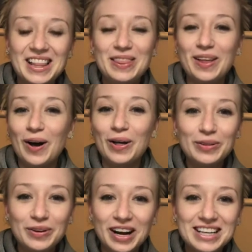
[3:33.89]
all
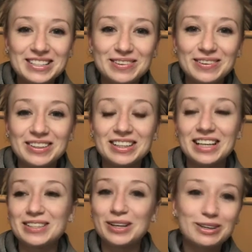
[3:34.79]
through high school. I
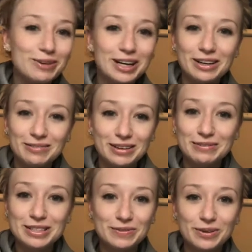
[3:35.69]
started working when I
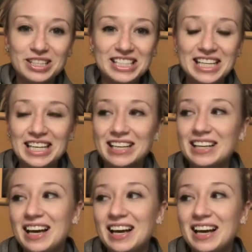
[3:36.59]
was 14,